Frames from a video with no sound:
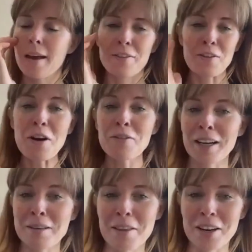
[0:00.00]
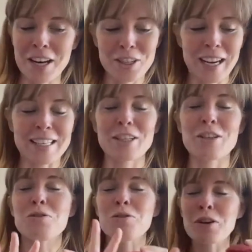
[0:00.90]
If you're not a Franklin Method educator,
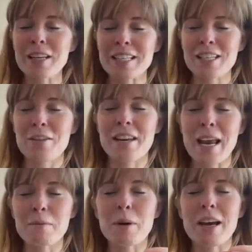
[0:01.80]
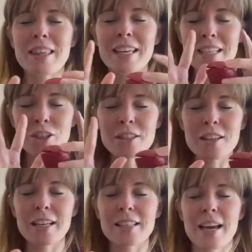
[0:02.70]
you do not need to know the names, but I think it's just
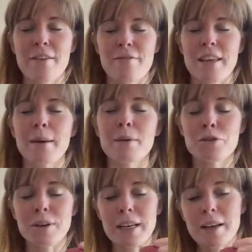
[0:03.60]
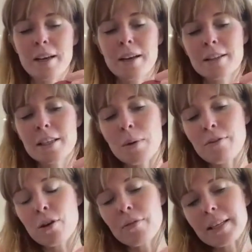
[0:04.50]
nice to have the imagery. So
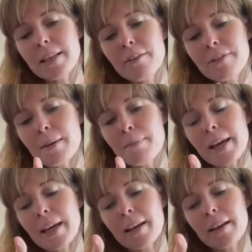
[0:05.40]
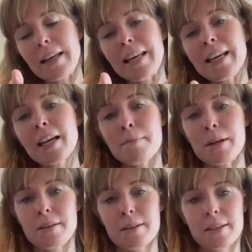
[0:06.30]
we've got this lovely big
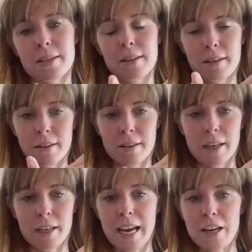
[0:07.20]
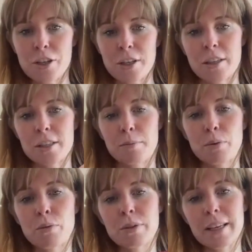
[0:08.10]
ligament that attaches, that
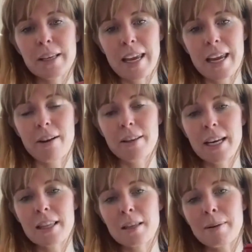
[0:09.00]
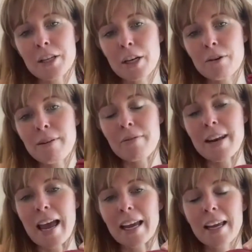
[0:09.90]
supports here underneath the bladder and around the
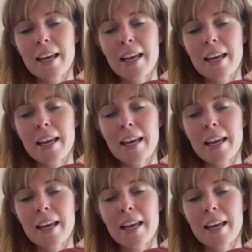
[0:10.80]
neck.